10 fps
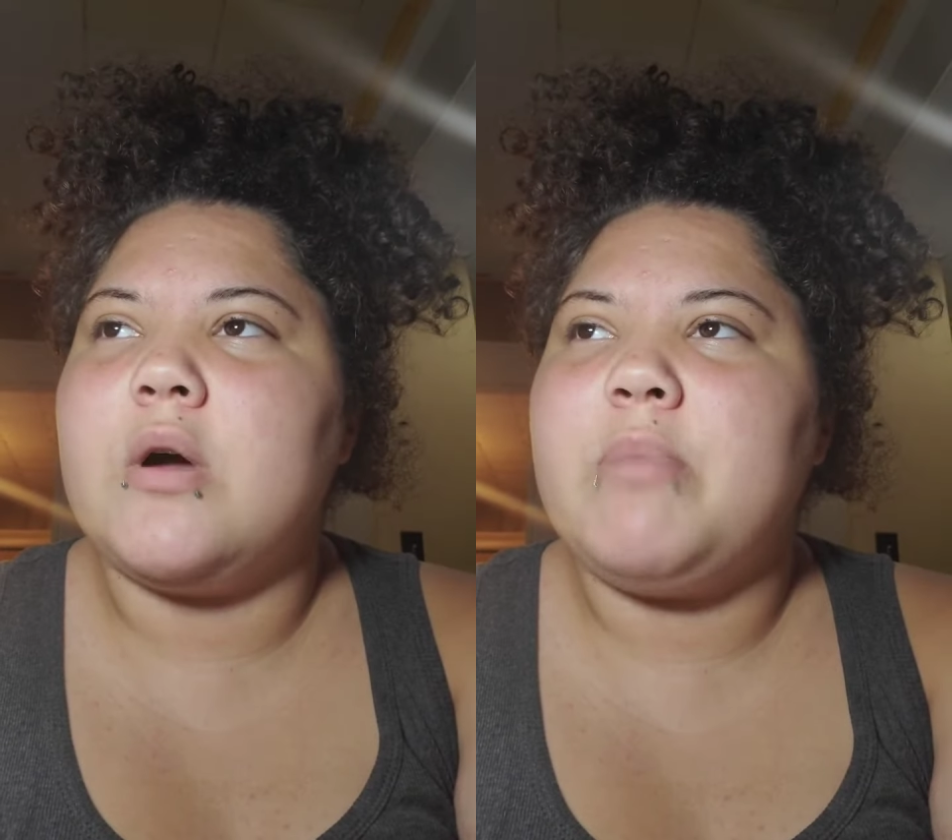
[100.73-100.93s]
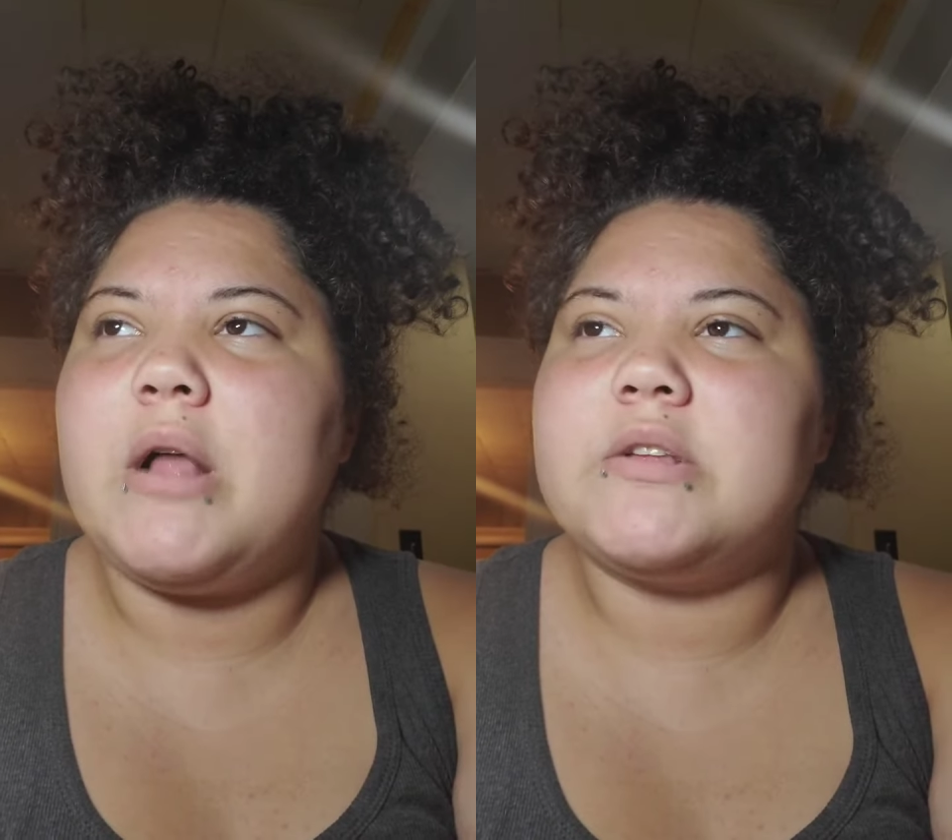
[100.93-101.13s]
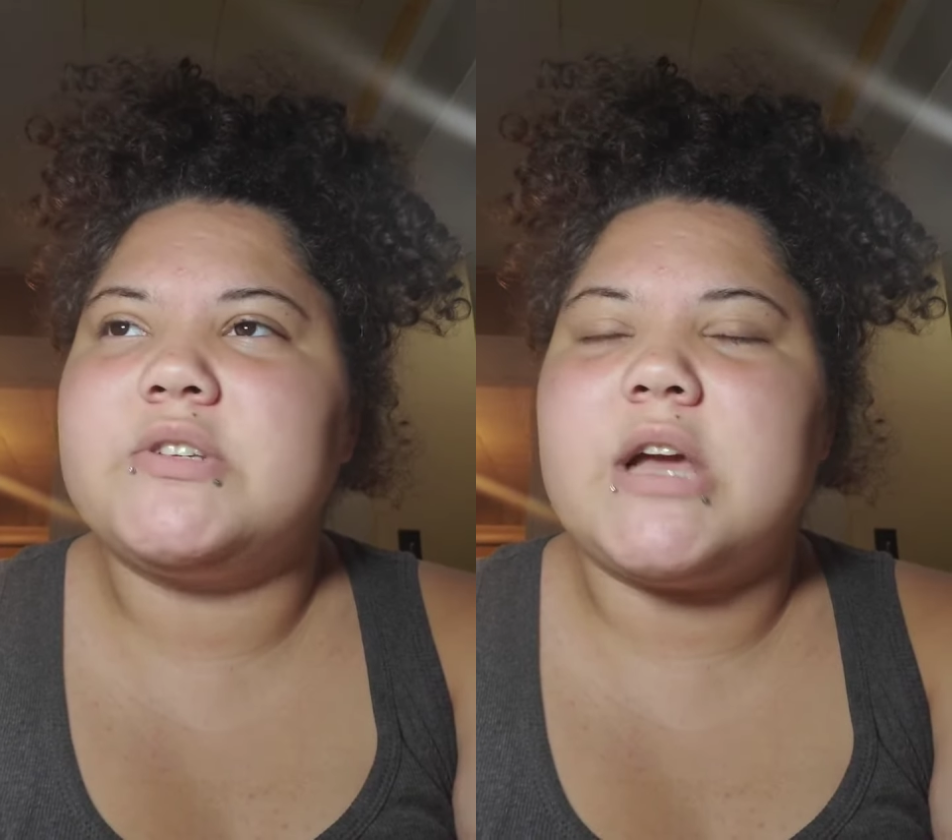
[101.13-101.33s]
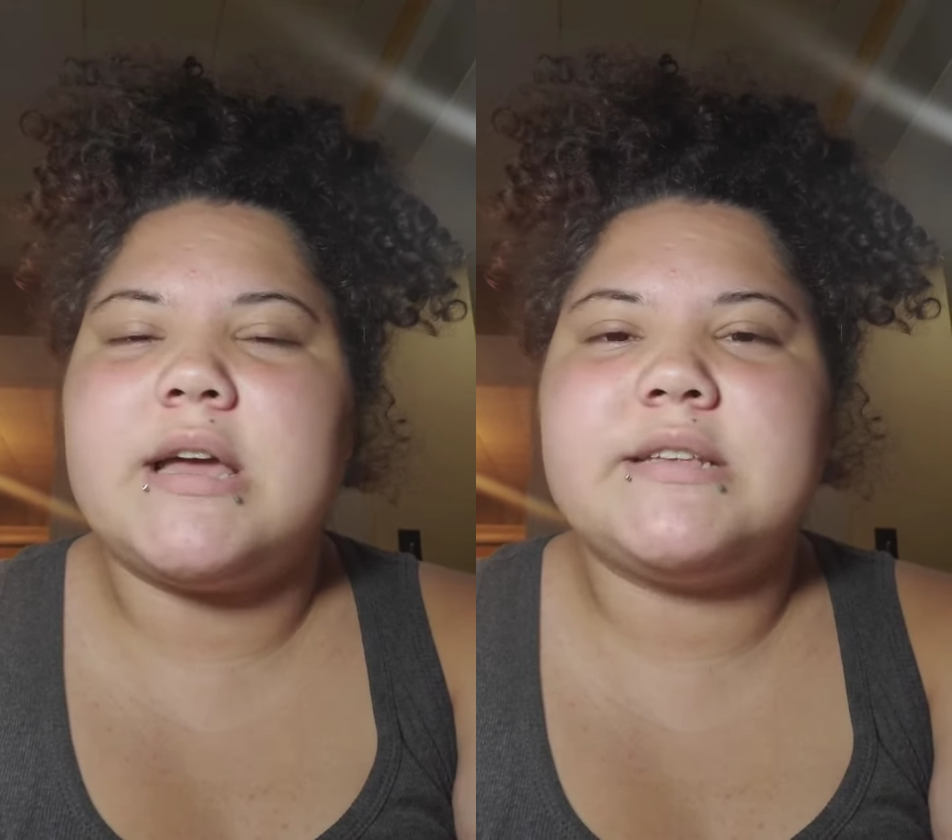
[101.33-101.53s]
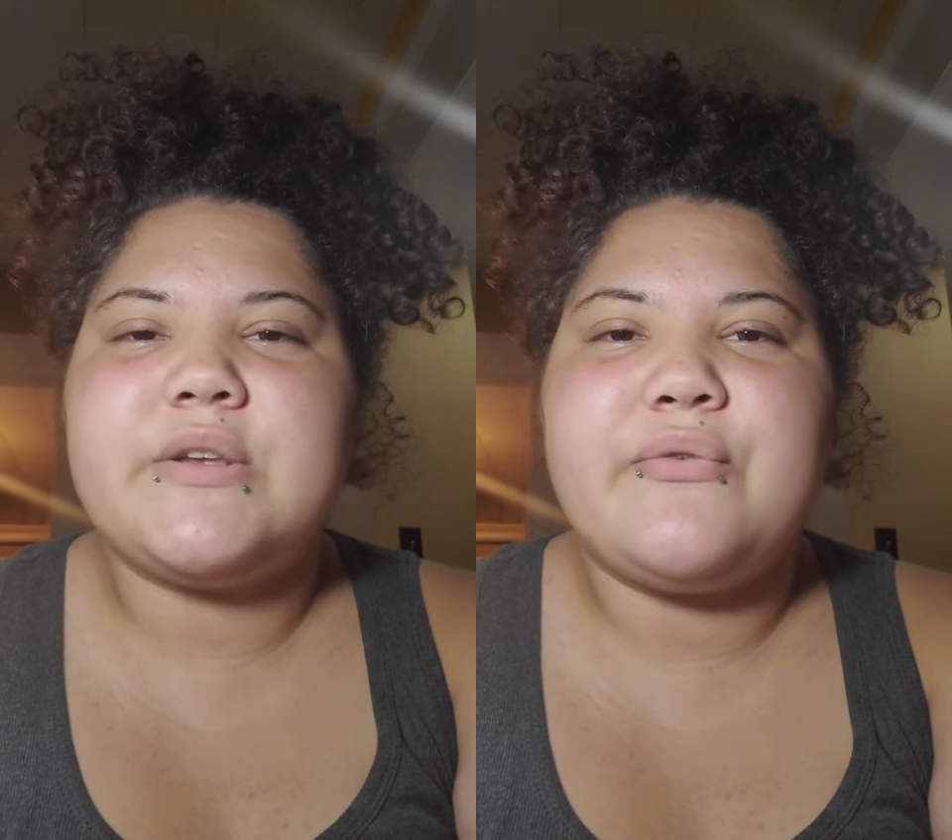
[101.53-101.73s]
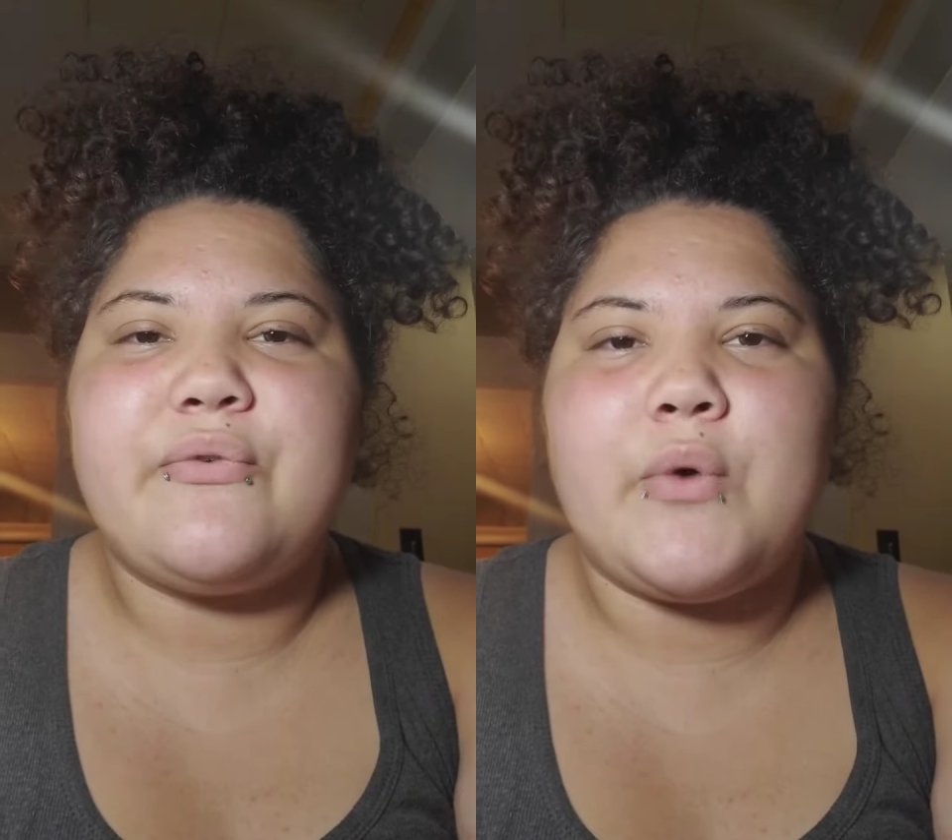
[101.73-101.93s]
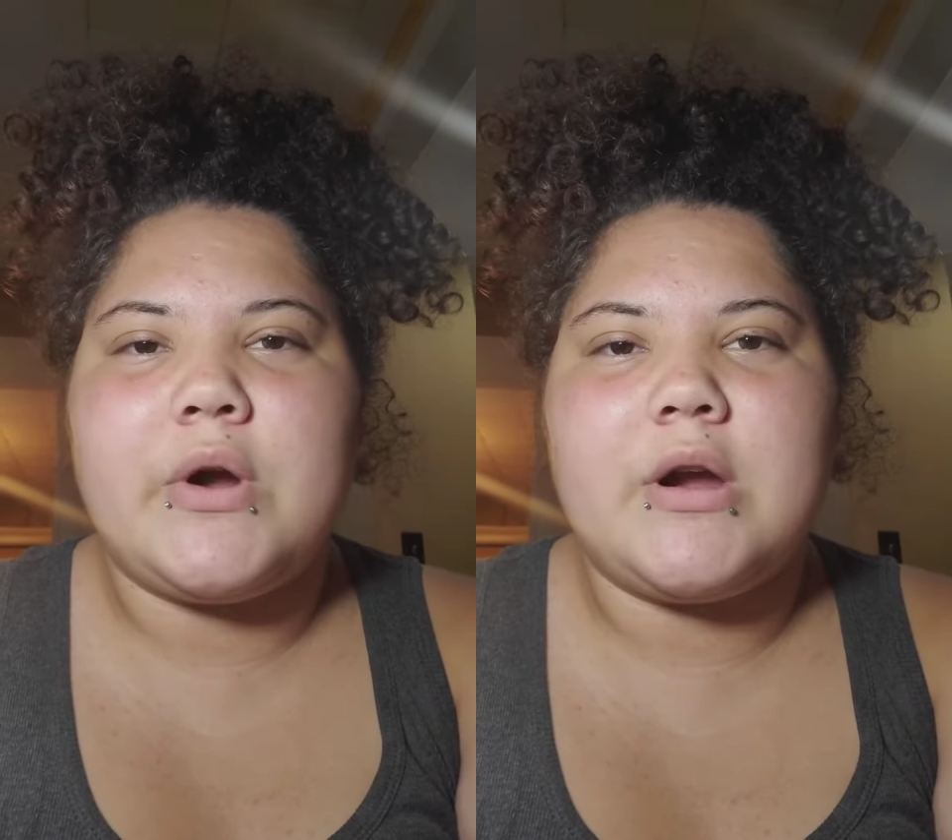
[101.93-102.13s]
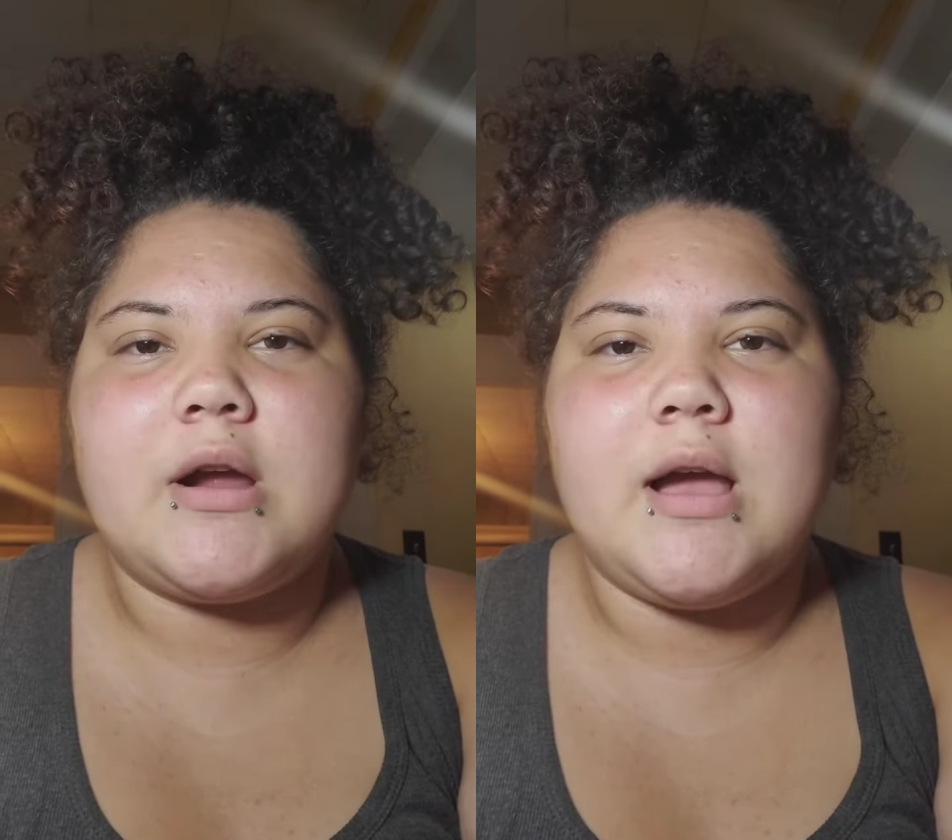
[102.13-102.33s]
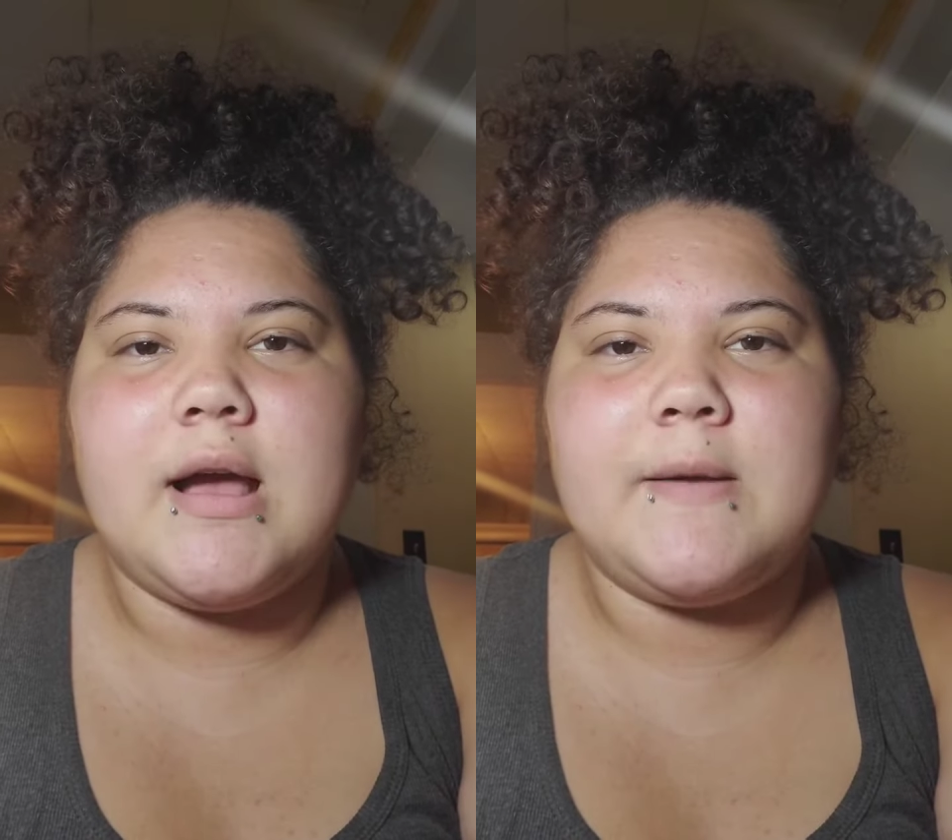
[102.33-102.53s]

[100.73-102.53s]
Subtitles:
apologize for